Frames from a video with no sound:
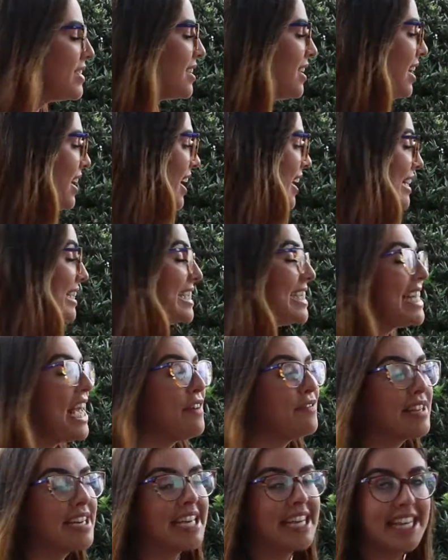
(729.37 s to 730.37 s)
It's
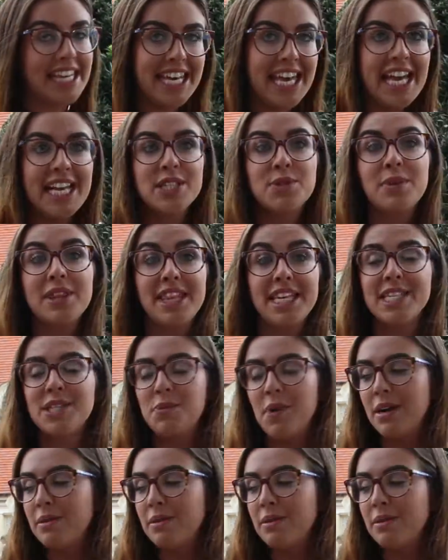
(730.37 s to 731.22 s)
definitely the case with this